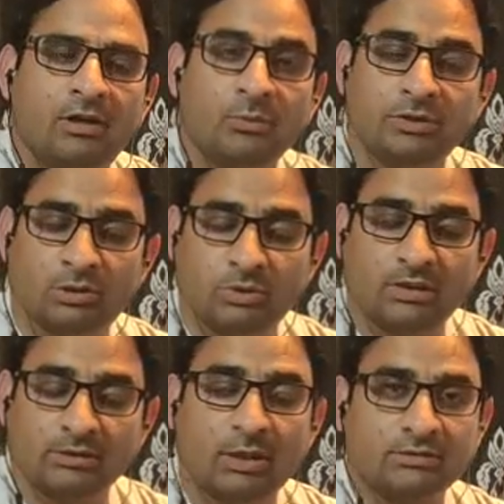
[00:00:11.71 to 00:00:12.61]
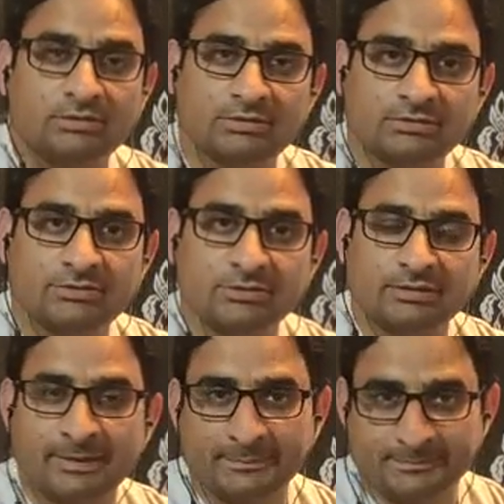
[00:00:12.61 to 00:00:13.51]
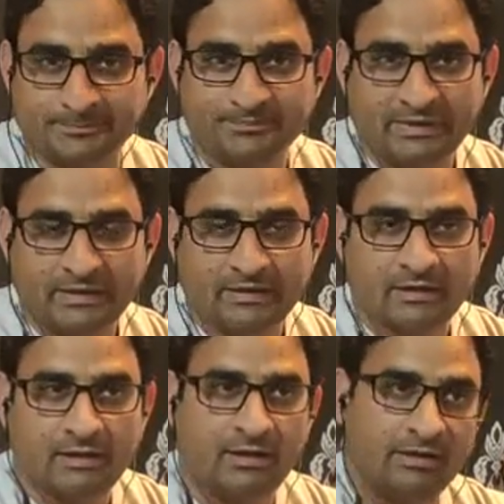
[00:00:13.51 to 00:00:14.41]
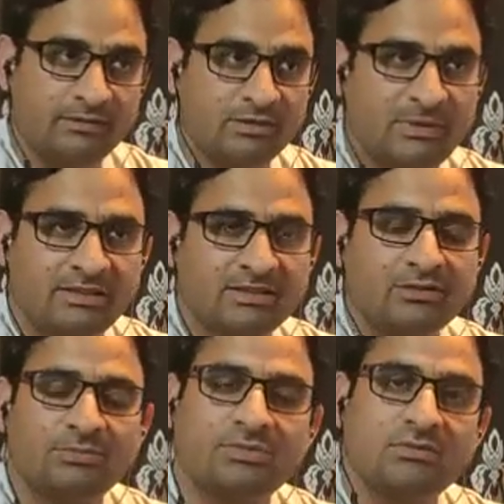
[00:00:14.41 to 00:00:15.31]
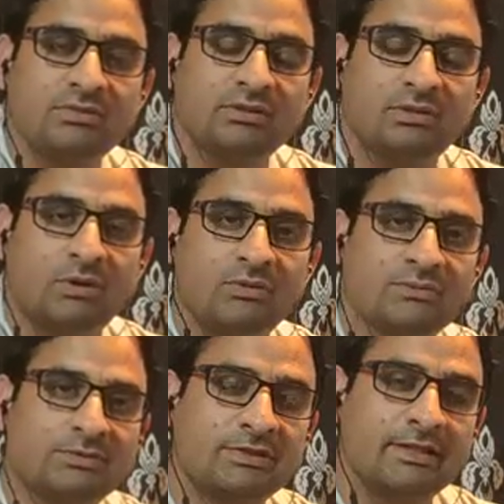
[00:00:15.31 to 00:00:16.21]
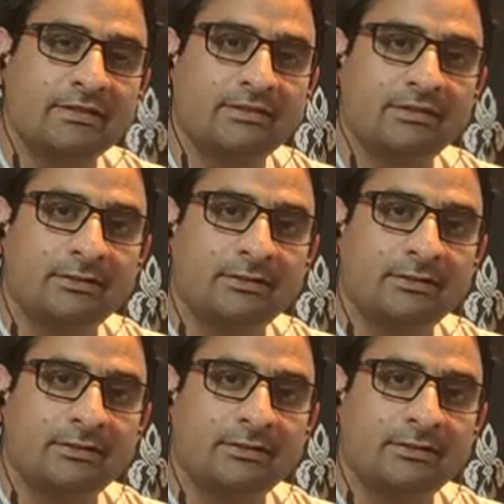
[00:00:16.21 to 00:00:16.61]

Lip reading: We owe a lot to them, and you might have observed in your homes that